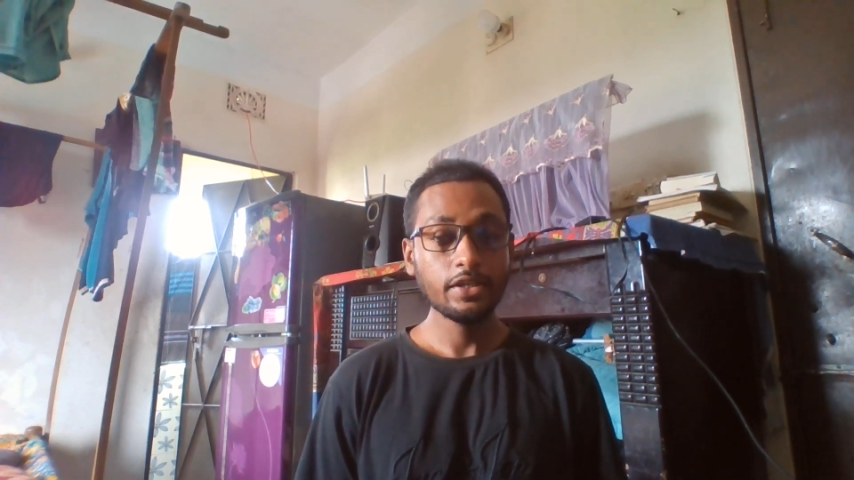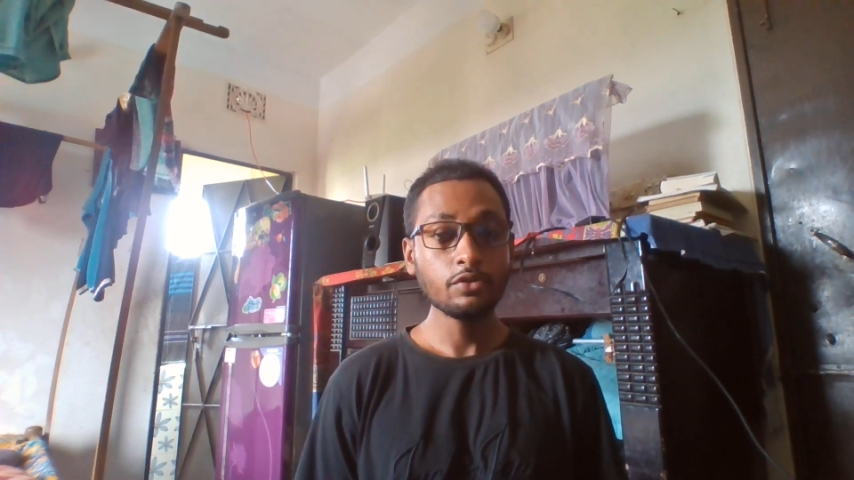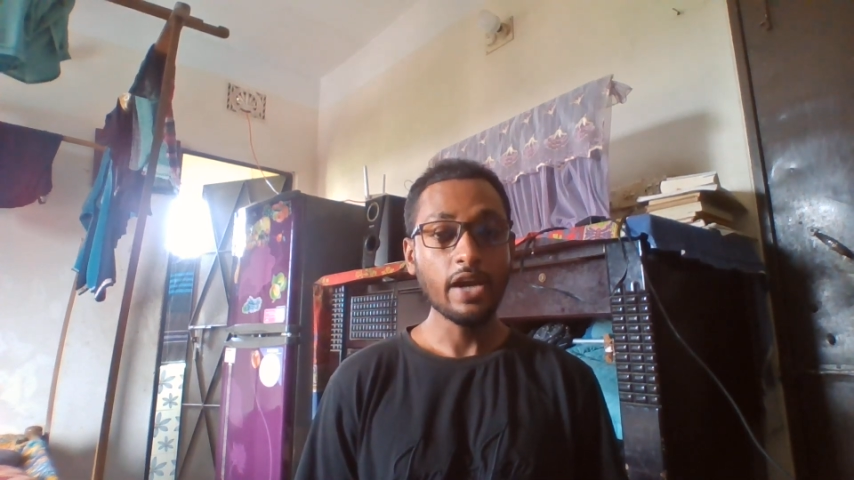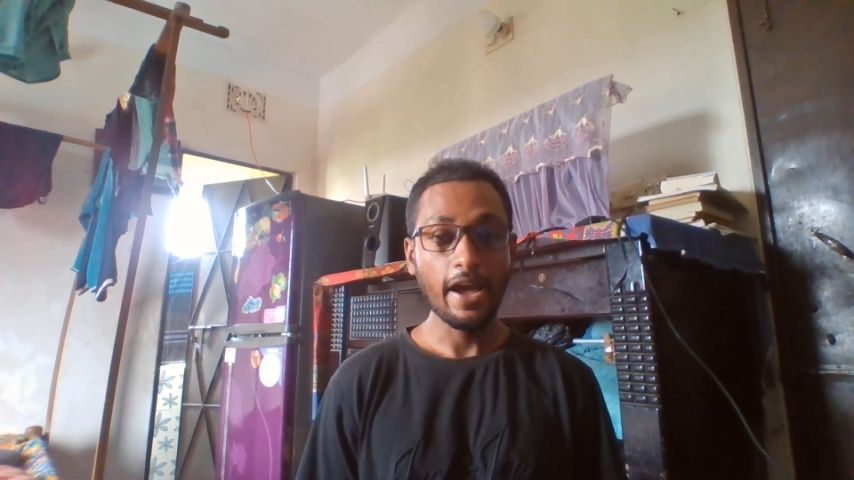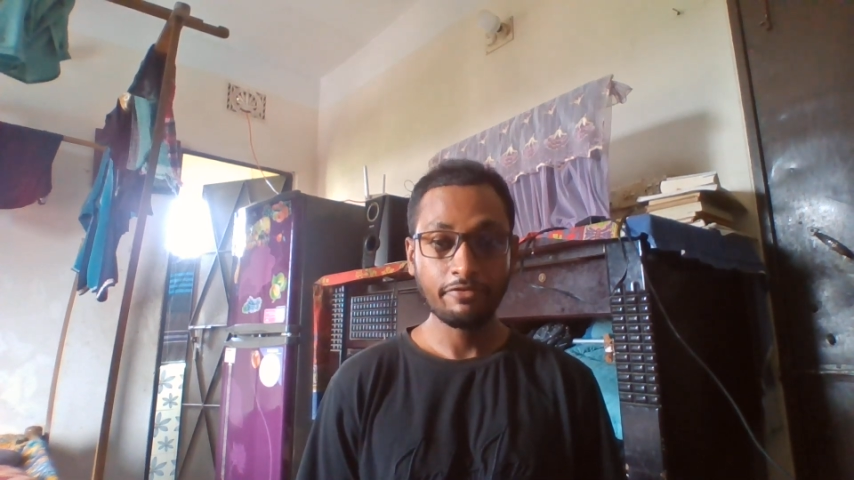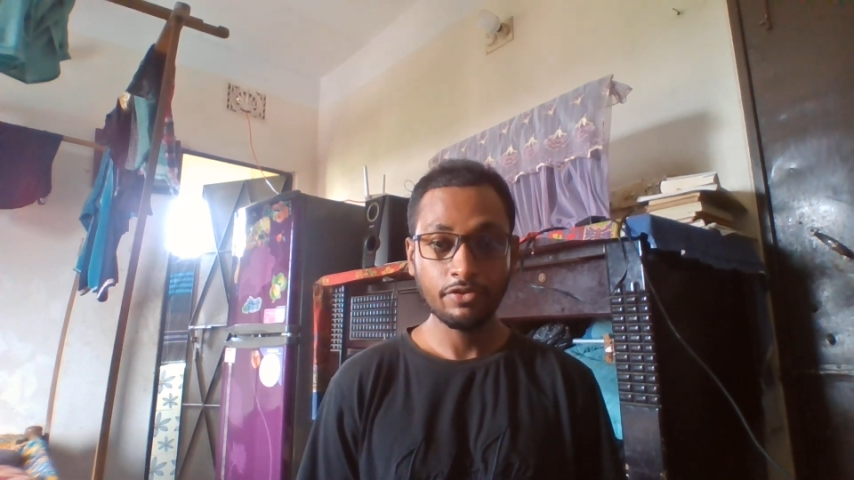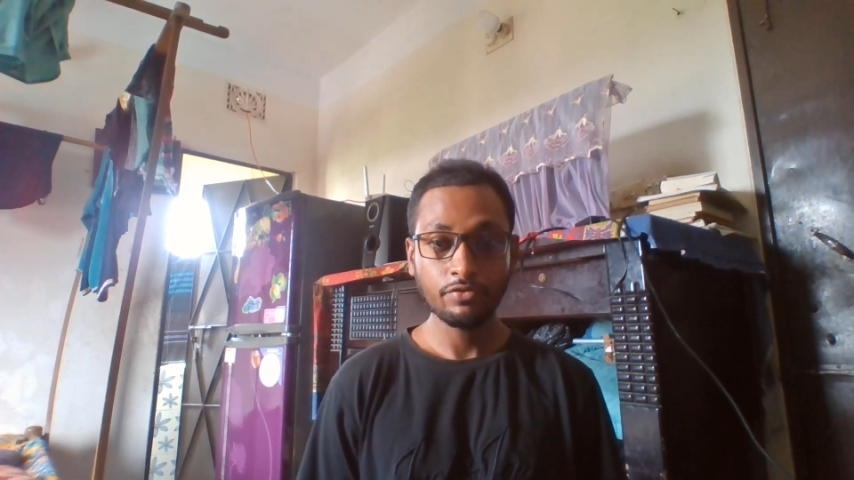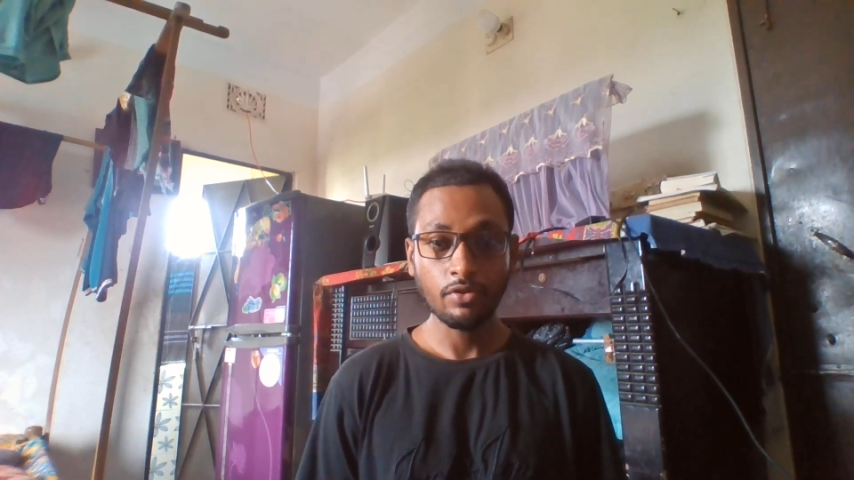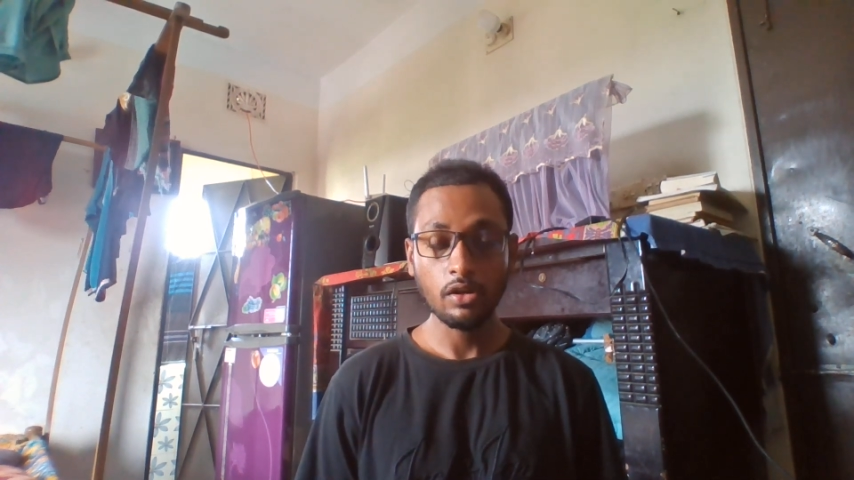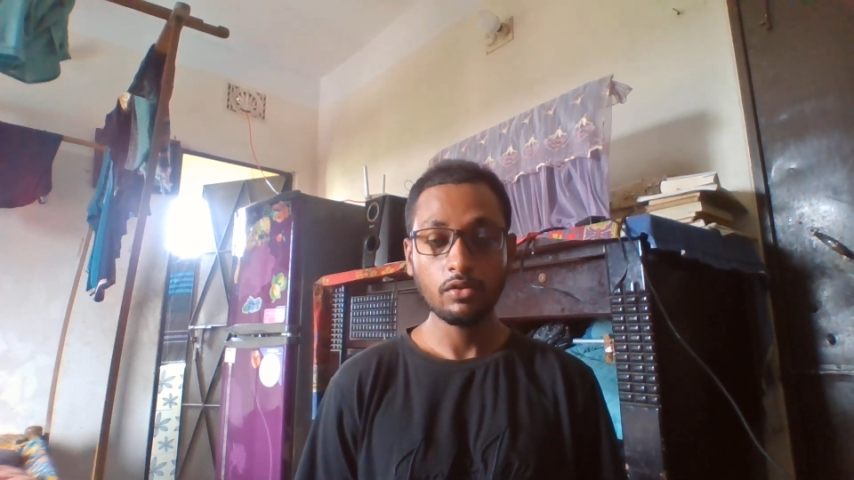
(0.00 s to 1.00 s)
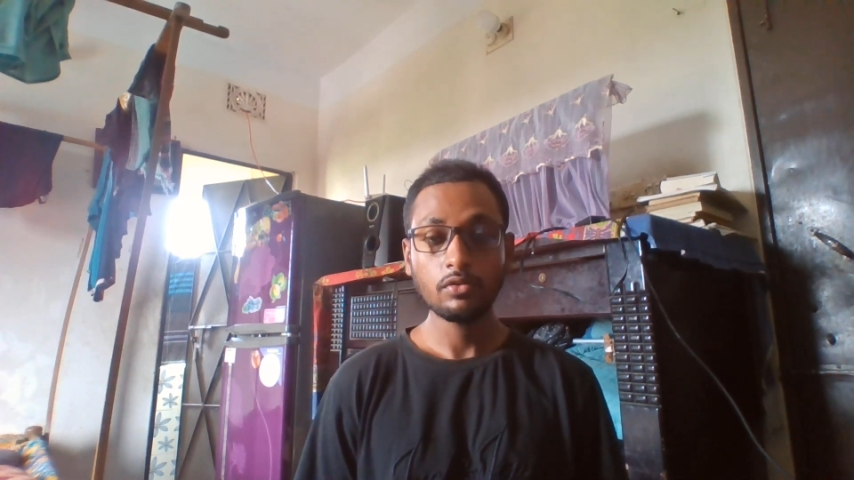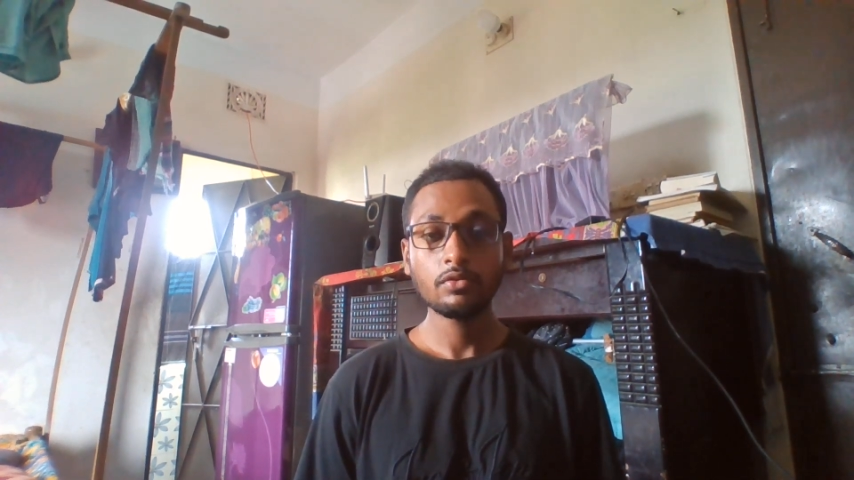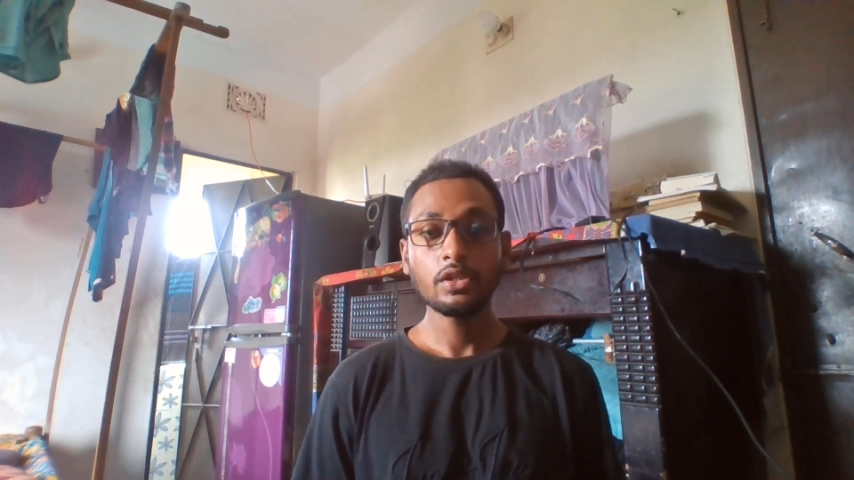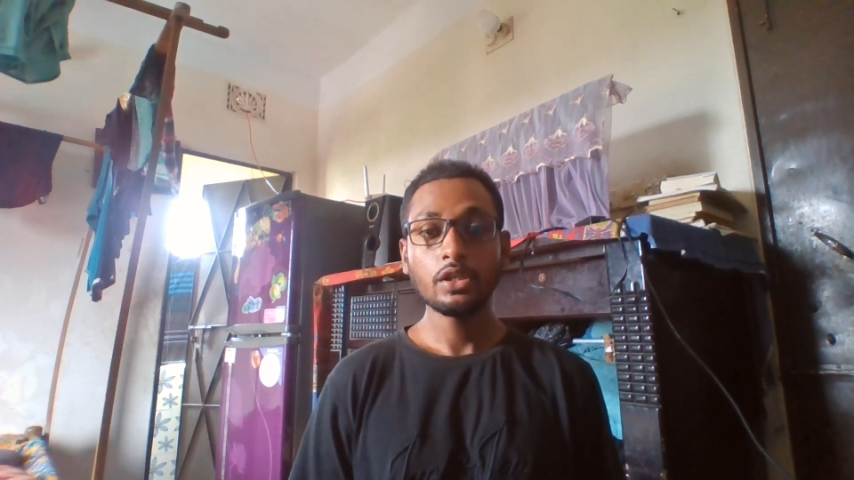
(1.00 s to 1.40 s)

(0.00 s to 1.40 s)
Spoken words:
you have to follow